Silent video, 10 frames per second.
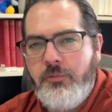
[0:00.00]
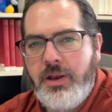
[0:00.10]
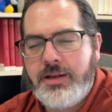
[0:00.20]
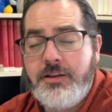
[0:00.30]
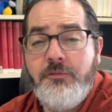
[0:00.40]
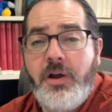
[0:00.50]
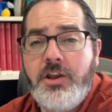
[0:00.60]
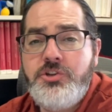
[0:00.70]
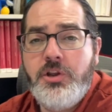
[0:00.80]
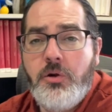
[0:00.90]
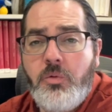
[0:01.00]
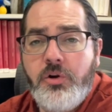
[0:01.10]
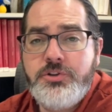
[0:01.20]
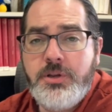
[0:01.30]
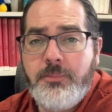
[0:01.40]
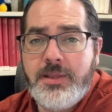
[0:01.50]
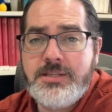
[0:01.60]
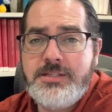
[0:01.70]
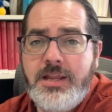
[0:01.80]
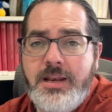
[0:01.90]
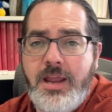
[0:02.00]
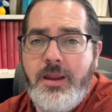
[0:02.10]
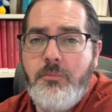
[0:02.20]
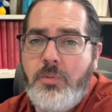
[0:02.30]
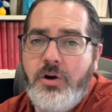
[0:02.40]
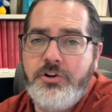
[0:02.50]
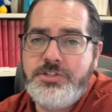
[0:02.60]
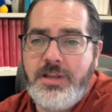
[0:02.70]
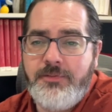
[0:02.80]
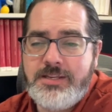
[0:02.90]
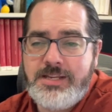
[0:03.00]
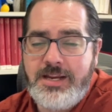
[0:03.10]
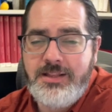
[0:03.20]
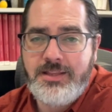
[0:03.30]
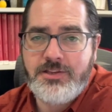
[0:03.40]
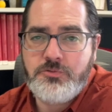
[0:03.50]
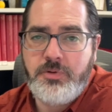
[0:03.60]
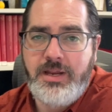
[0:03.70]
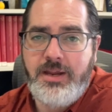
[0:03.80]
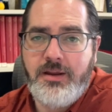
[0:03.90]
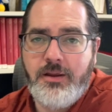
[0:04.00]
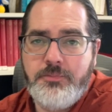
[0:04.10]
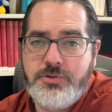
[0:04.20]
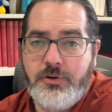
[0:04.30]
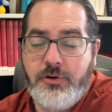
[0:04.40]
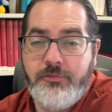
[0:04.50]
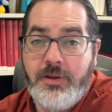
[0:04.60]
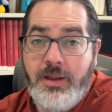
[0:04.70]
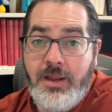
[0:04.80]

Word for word: We'd like to invite you to worship this Sunday, March 17th, as we observe,